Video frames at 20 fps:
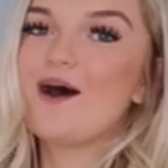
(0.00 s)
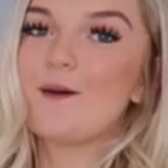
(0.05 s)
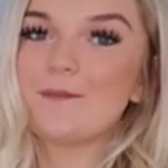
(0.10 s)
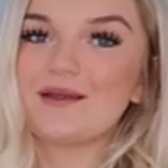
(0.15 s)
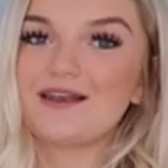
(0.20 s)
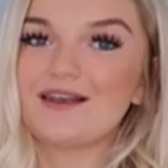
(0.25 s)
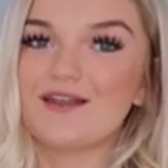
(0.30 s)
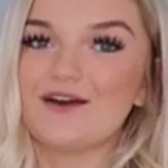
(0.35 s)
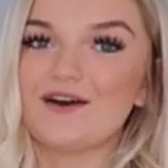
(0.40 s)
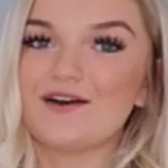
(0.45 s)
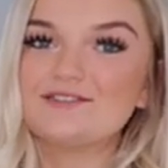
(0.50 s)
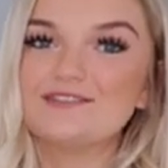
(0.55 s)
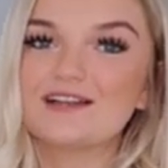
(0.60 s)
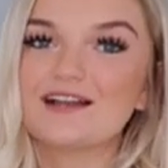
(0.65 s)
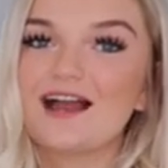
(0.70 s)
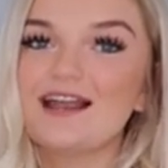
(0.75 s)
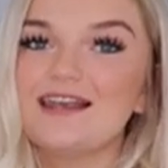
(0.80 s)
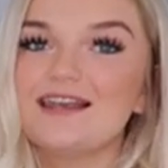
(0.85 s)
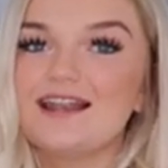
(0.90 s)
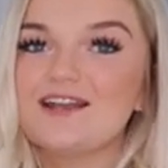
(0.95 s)
I'm in love.
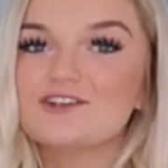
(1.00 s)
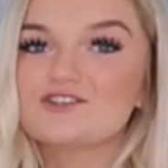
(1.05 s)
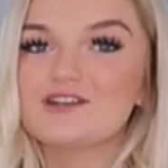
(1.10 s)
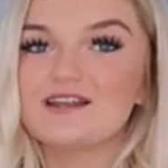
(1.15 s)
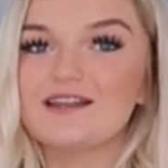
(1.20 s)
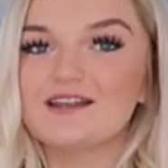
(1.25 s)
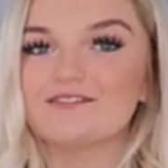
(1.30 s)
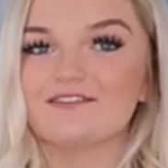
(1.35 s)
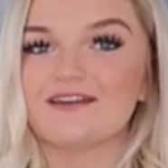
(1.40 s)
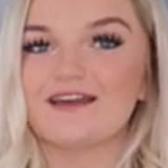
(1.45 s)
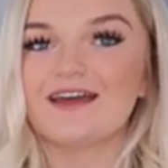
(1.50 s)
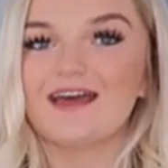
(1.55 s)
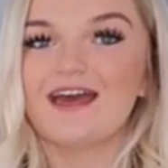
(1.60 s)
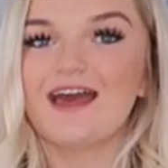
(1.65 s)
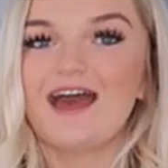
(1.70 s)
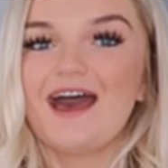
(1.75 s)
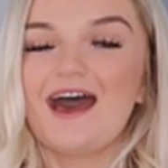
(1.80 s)
Like, I literally love it.